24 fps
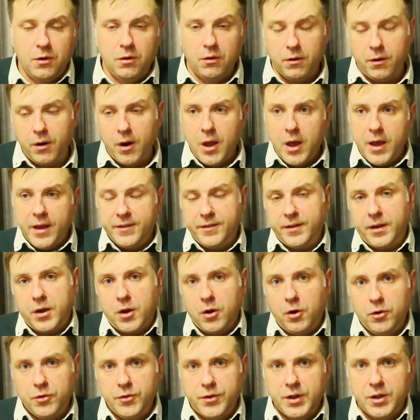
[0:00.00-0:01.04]
or the
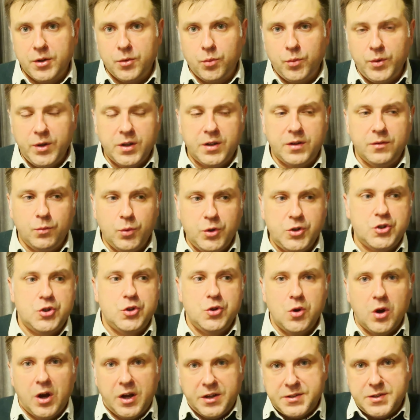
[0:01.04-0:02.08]
content which
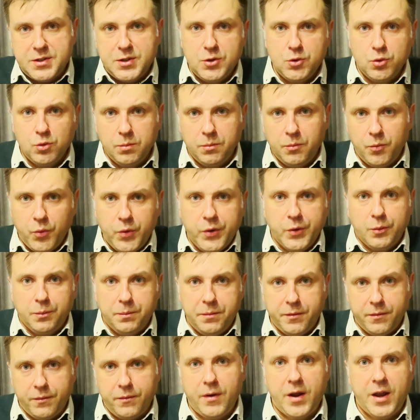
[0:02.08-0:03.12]
you assume will
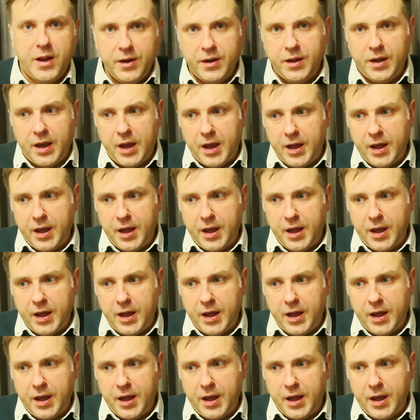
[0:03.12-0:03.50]
be ready,